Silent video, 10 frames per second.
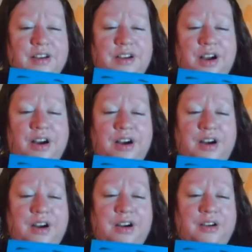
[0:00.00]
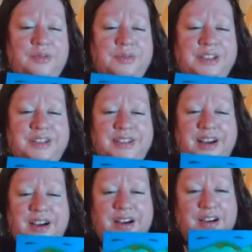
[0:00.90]
calm, and
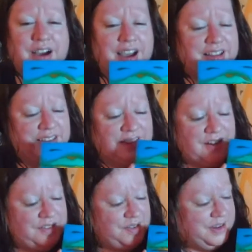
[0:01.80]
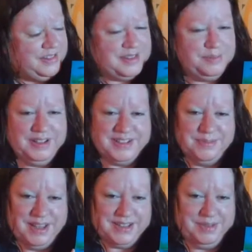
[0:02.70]
I love the way this
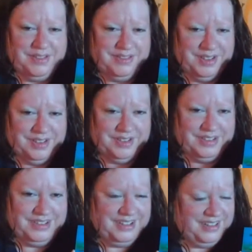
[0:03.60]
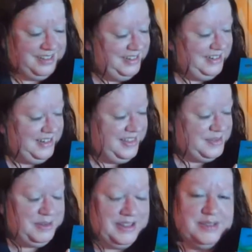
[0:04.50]
piece makes me feel.
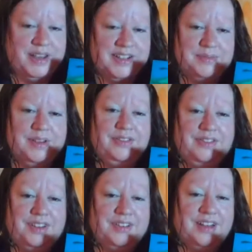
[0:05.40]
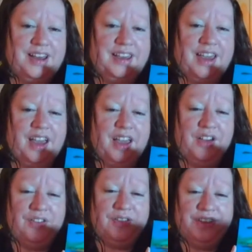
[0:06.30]
This piece makes me feel like
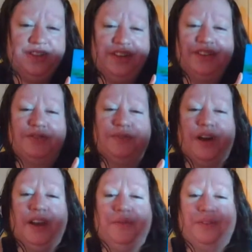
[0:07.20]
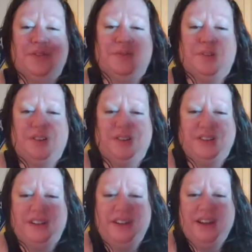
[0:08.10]
everything is right with the
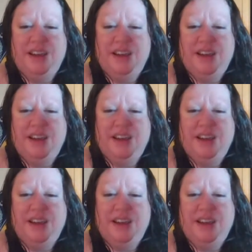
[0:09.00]
world and